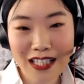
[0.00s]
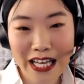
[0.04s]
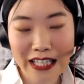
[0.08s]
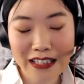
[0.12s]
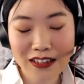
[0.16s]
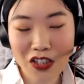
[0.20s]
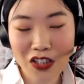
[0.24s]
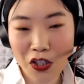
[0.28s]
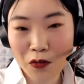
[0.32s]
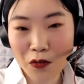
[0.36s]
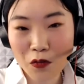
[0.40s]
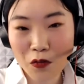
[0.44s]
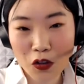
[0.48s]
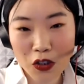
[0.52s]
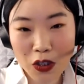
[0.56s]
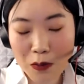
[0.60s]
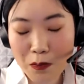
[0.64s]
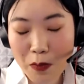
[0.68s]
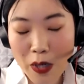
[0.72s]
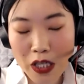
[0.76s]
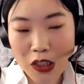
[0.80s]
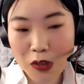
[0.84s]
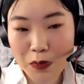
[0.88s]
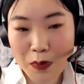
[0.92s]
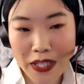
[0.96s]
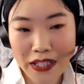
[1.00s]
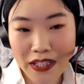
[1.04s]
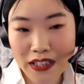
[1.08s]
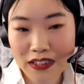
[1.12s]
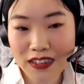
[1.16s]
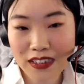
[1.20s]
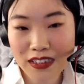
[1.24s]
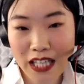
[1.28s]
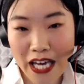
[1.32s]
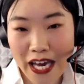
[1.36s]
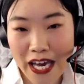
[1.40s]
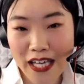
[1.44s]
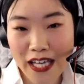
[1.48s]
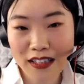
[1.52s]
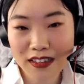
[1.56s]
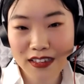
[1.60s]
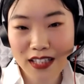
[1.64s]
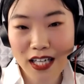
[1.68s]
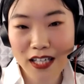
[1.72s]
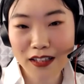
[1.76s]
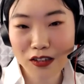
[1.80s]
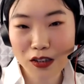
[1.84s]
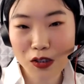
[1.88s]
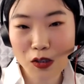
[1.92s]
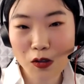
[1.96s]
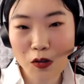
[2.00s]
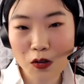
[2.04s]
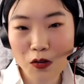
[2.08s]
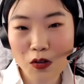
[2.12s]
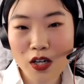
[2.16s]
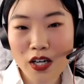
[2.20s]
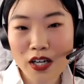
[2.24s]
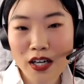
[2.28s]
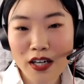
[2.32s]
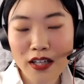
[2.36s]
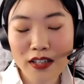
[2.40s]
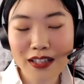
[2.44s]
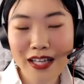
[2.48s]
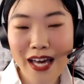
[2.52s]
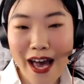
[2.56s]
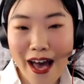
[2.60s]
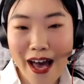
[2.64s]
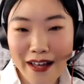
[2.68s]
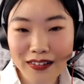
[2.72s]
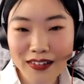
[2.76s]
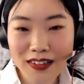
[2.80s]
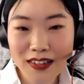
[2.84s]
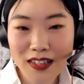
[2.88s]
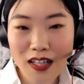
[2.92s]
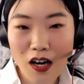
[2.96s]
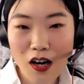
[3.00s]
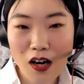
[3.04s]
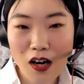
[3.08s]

like 30, 40 participants staying until the end